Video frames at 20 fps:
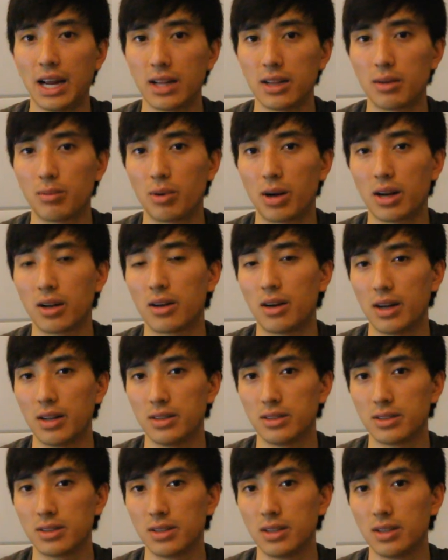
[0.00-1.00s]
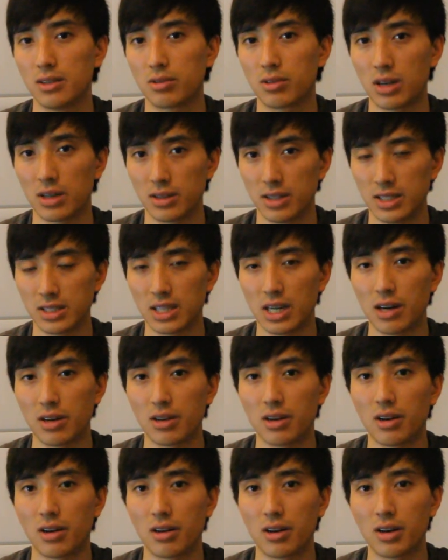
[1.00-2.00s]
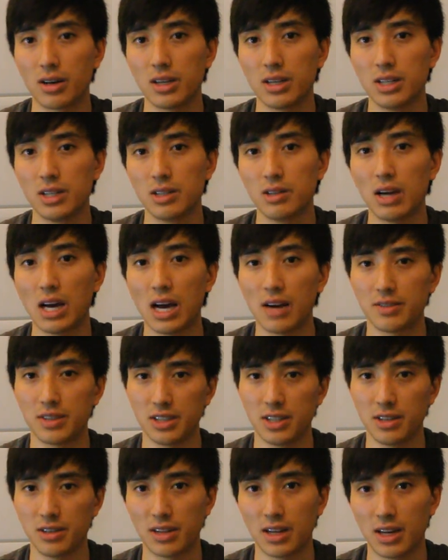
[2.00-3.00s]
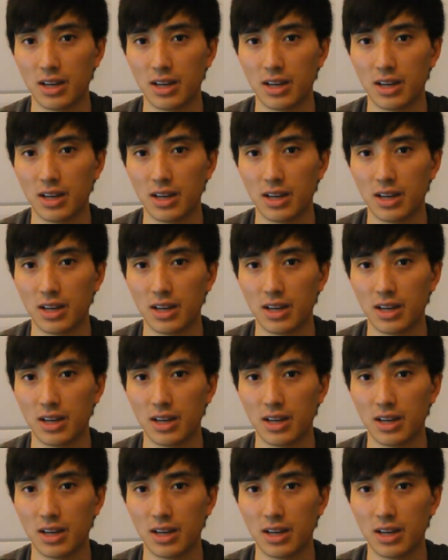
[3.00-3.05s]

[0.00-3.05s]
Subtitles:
and the brake lines throughout the entire car. You have to do